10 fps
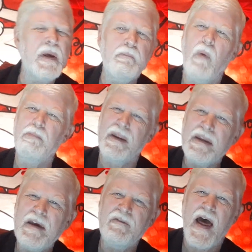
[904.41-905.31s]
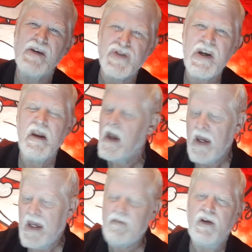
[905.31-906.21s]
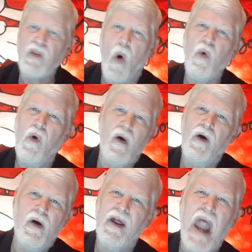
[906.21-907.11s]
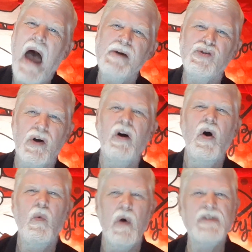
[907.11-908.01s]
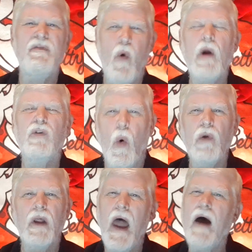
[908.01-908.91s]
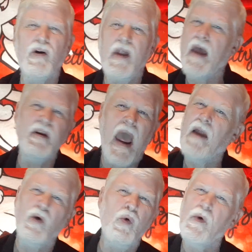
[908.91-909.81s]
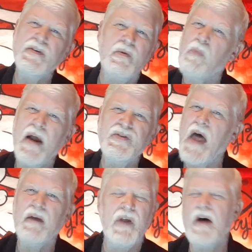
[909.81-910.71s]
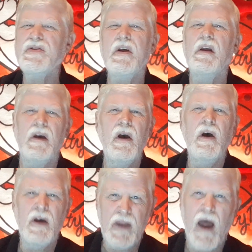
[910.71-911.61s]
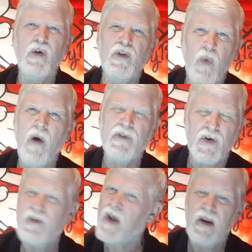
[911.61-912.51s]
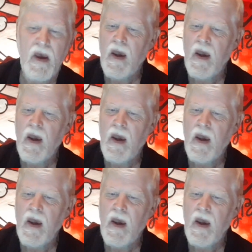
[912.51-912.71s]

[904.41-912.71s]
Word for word: People believe that shit, even though uh, Elijah was foretold the latter day Daniel, who has embraced that destiny, Daniel 12 13,